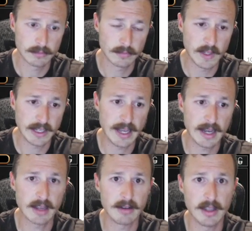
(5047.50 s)
And they can't
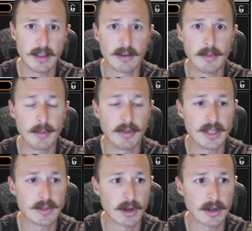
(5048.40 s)
kill either of my
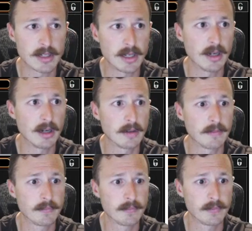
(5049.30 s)
Planeswalkers here.
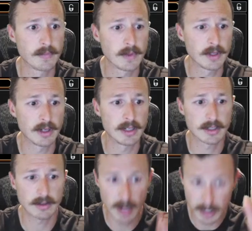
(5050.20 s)
They're going to scry